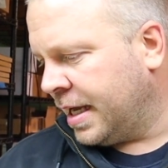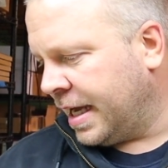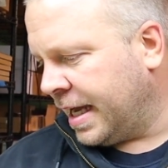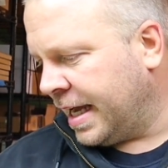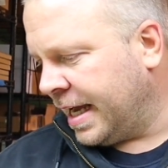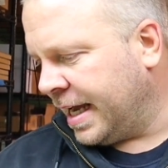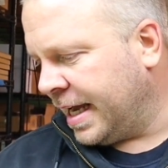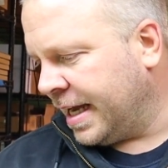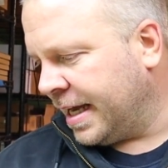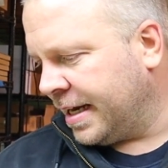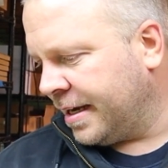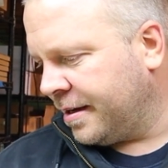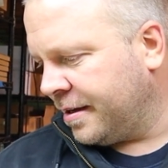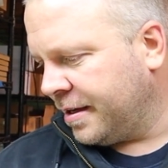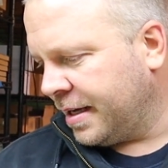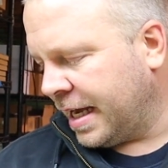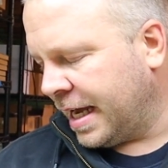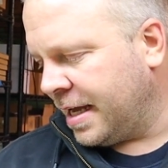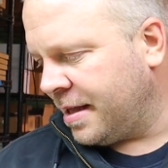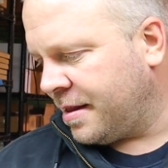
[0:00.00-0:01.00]
and
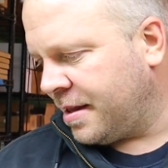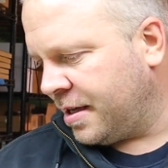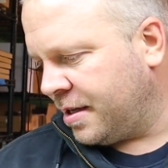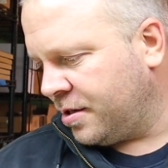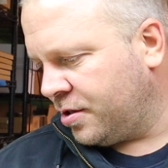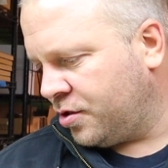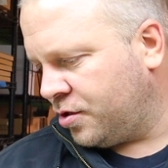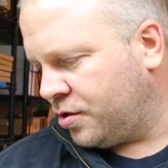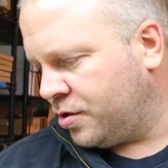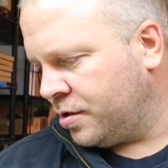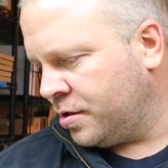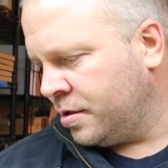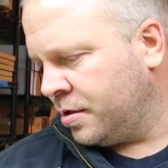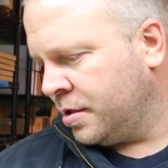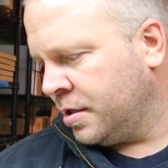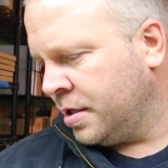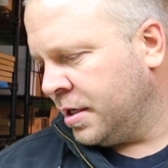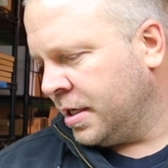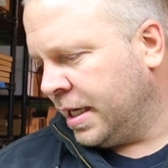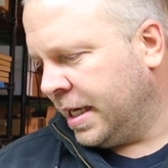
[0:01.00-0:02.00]
eighth inch
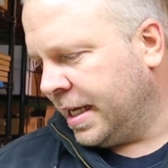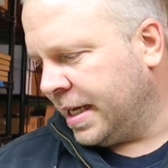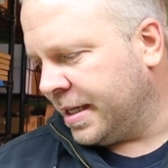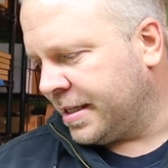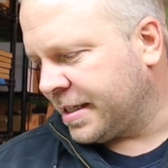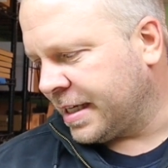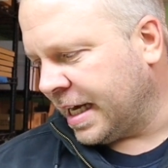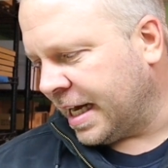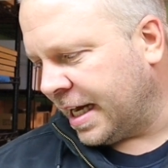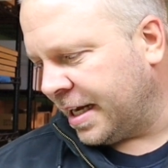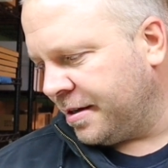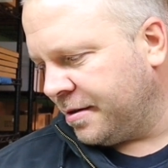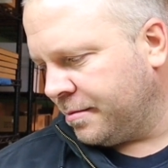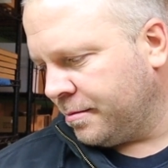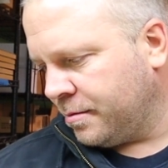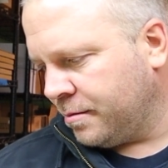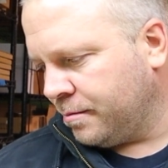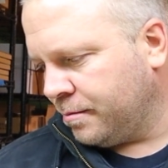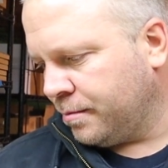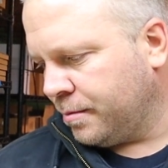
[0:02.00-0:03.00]
and it's got
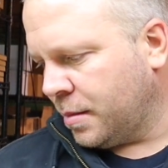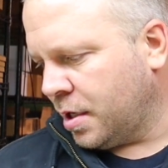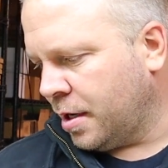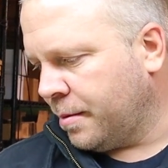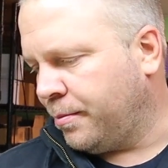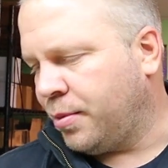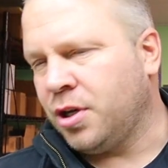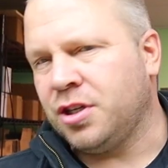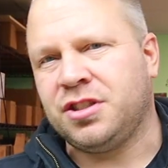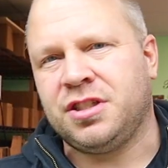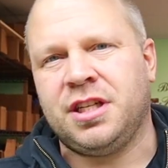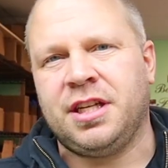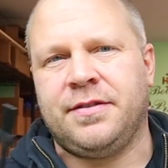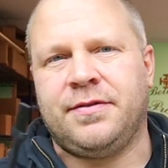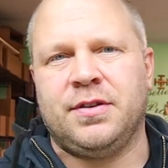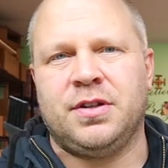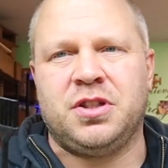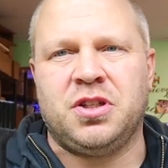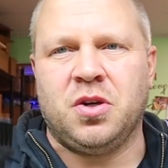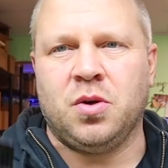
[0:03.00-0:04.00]
a bunch of
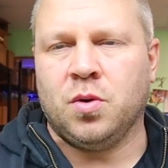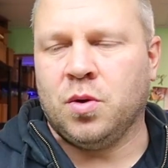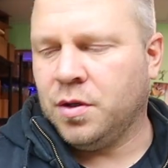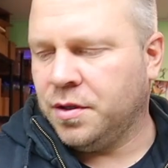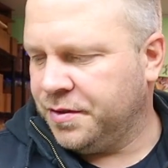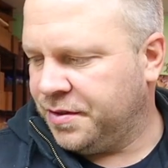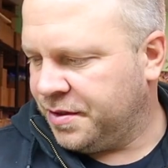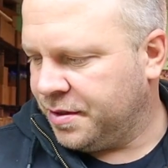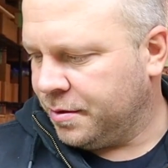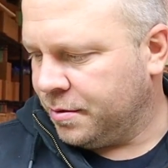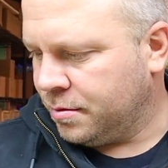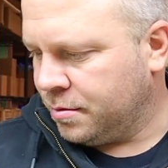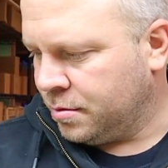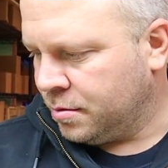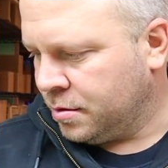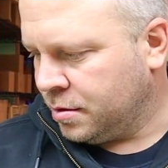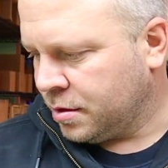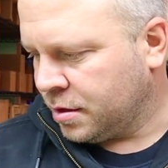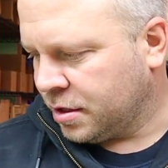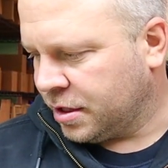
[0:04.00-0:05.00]
different tools,
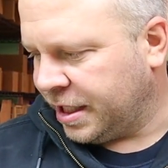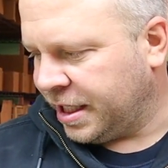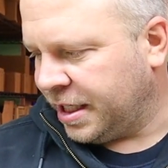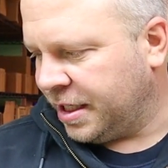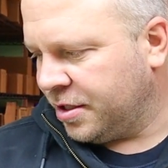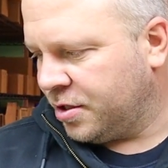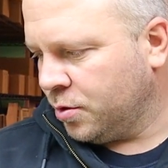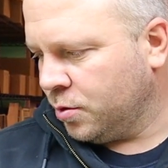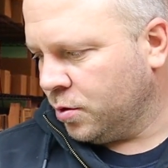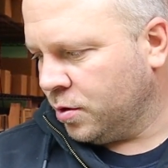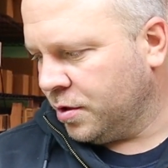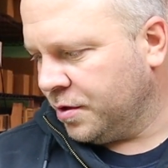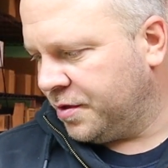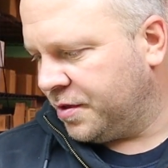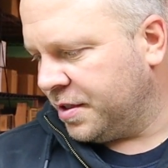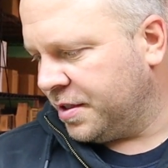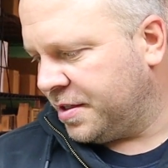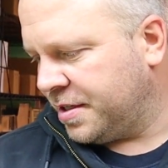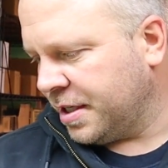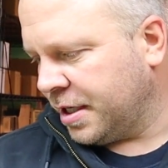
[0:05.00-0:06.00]
cleaning
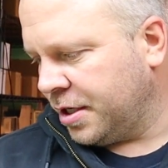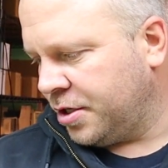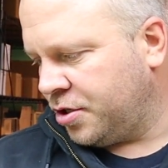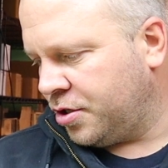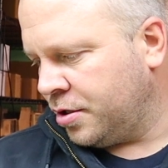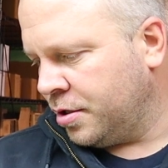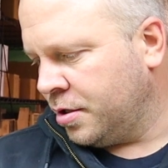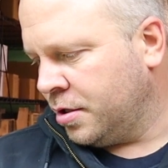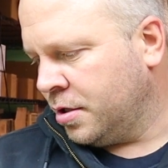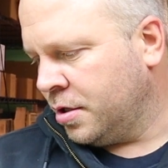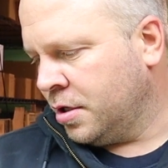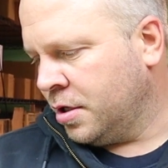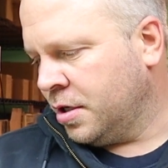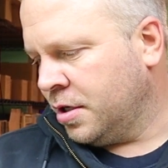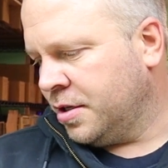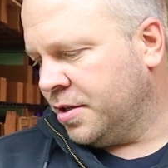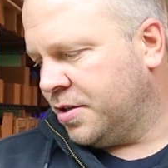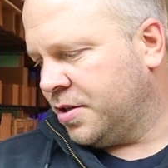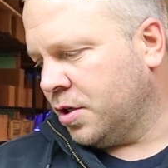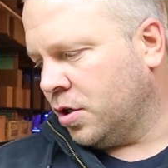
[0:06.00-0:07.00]
tools and such.
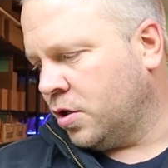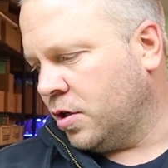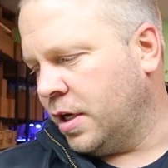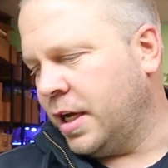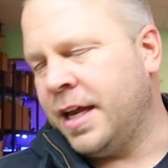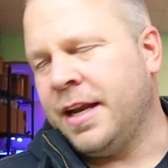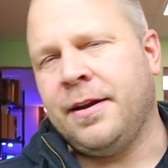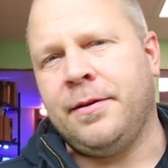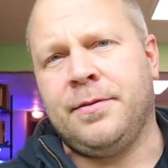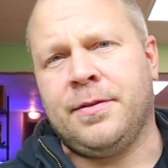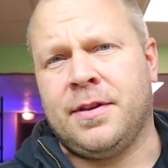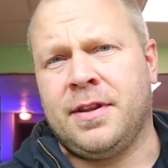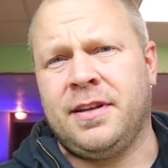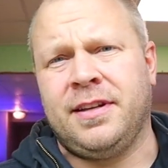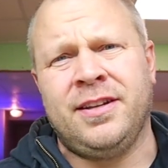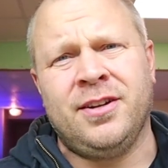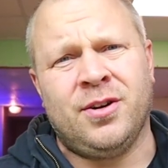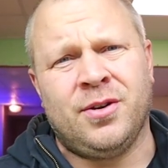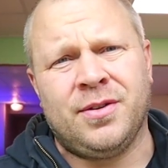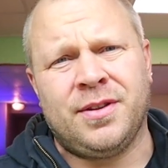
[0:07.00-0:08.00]
So, and
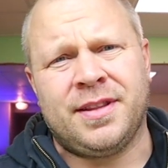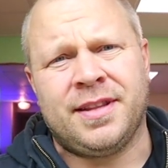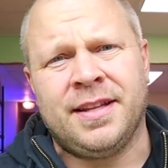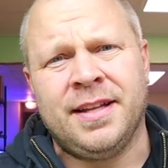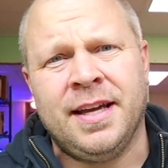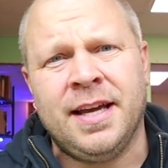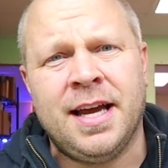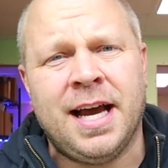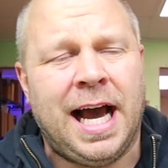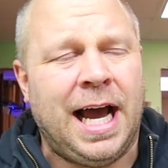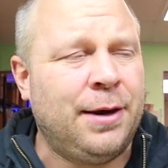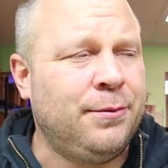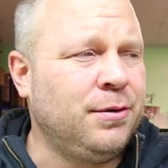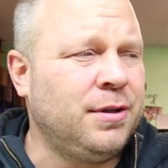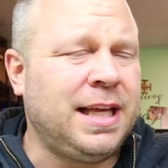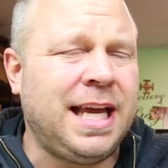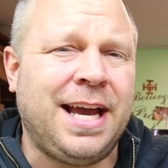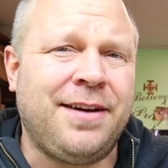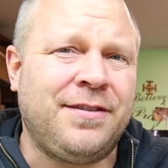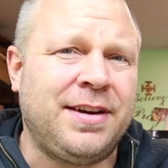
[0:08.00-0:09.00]
you know, I
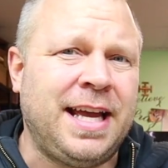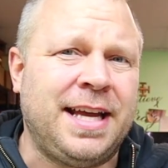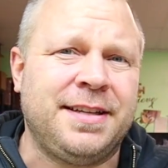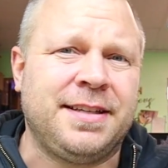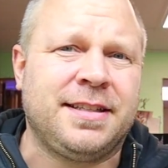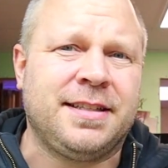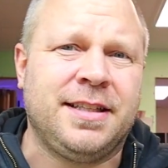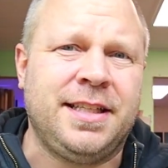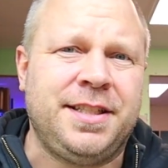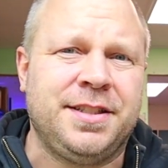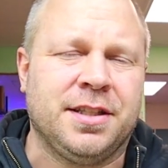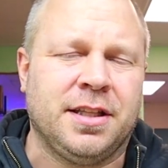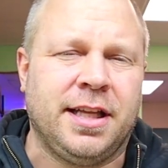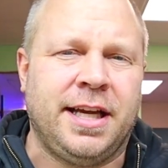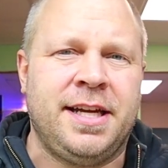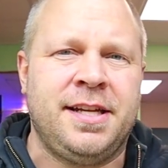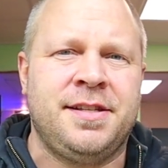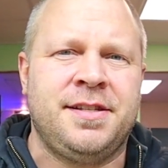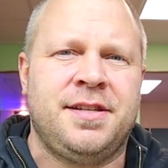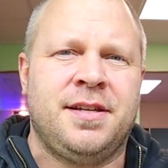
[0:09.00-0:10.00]
really haven't had to clean the
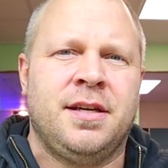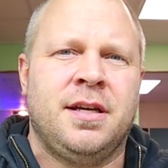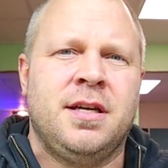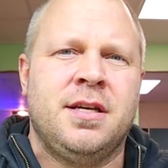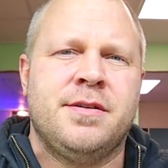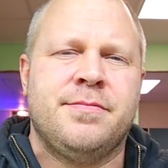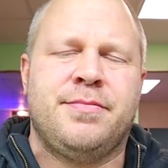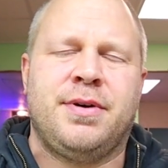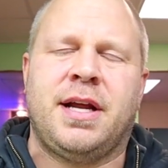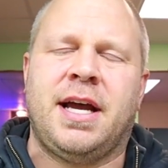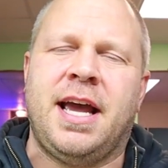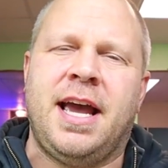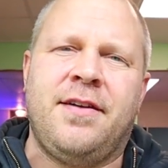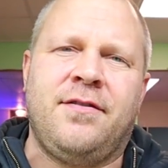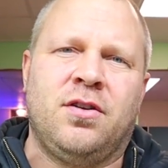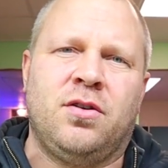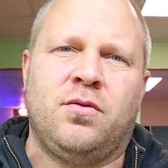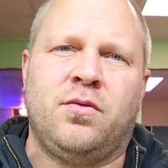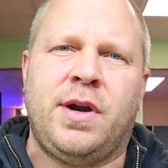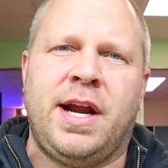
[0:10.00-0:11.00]
lens, but I
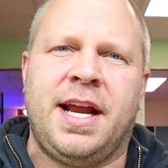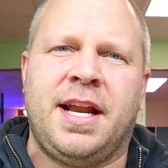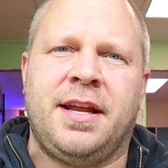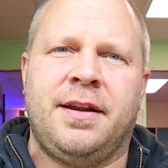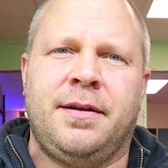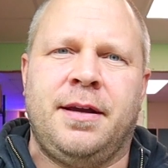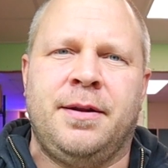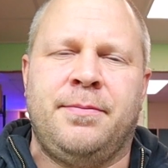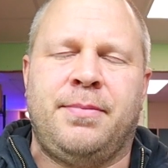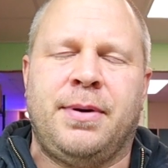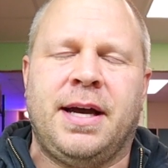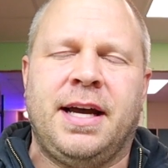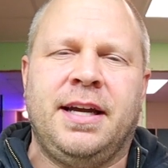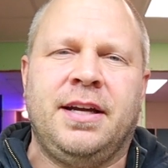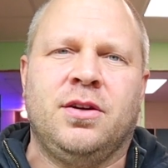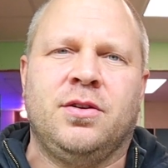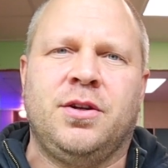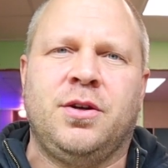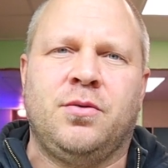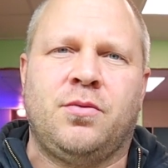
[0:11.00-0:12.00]
haven't ran it. It
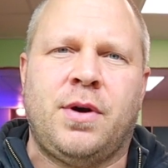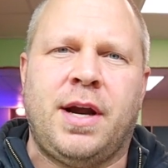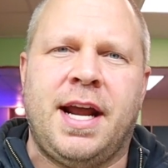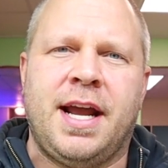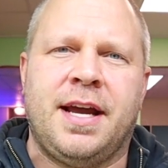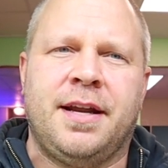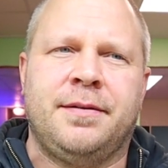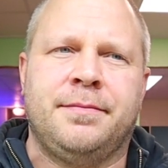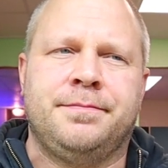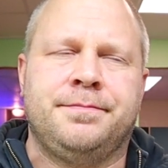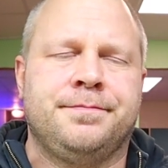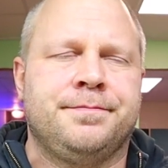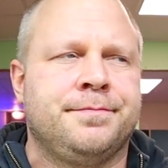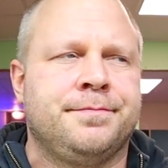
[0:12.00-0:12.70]
probably only ran